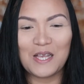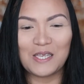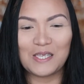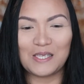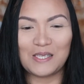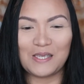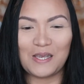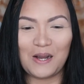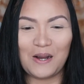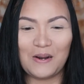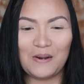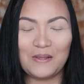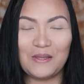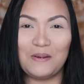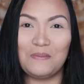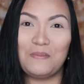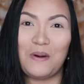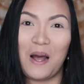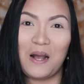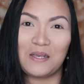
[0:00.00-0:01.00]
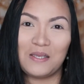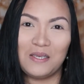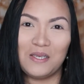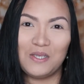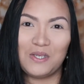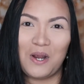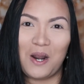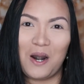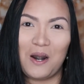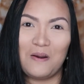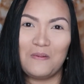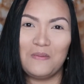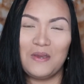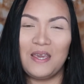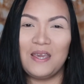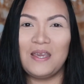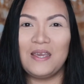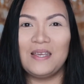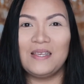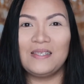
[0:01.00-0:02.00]
So the BoxyCharm
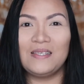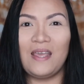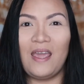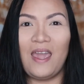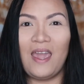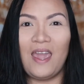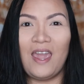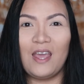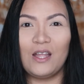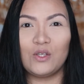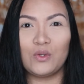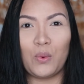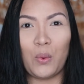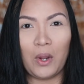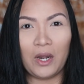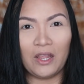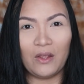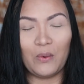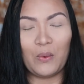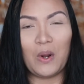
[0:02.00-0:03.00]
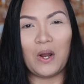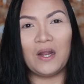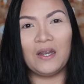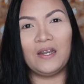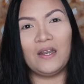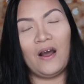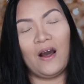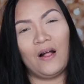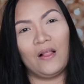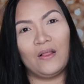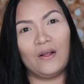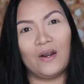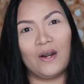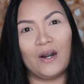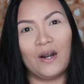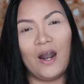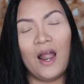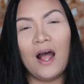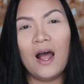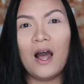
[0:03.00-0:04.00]
is a
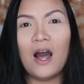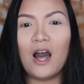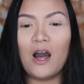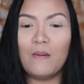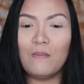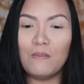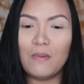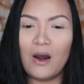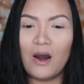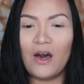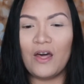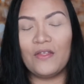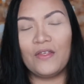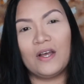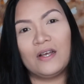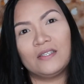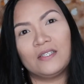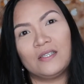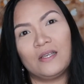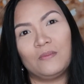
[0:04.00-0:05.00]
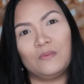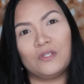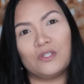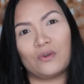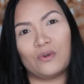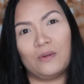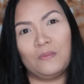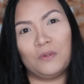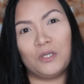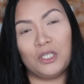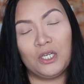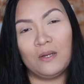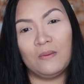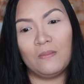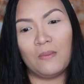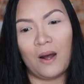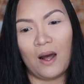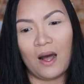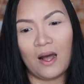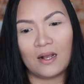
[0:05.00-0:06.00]
$21 a month
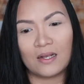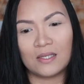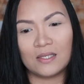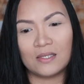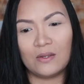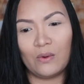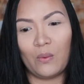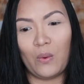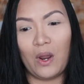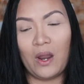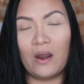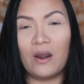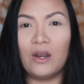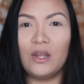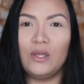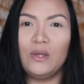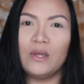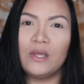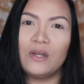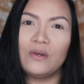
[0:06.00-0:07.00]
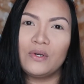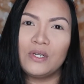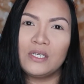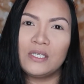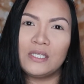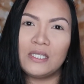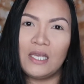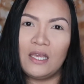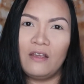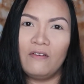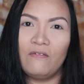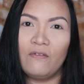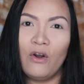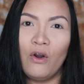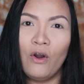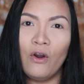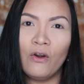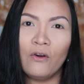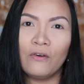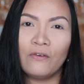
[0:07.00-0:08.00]
subscription box where you can receive
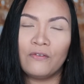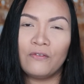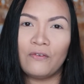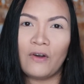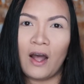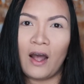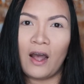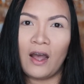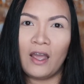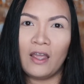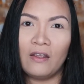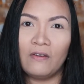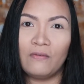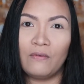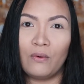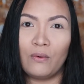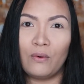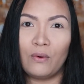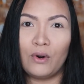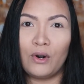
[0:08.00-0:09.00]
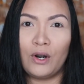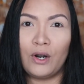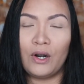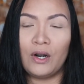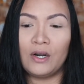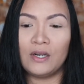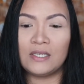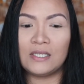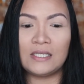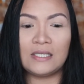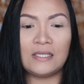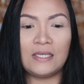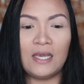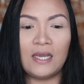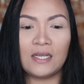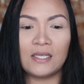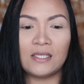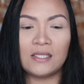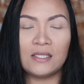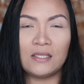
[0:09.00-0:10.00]
5 or
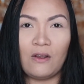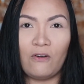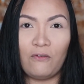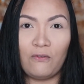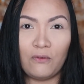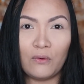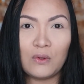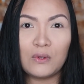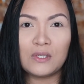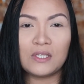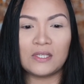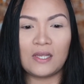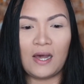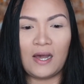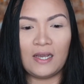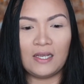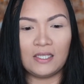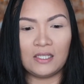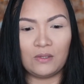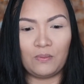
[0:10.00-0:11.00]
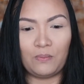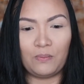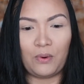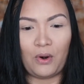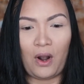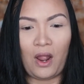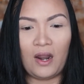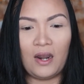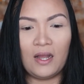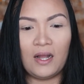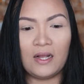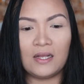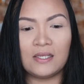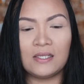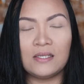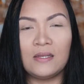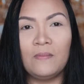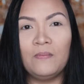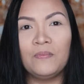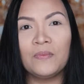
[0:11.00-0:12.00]
6 full-size products.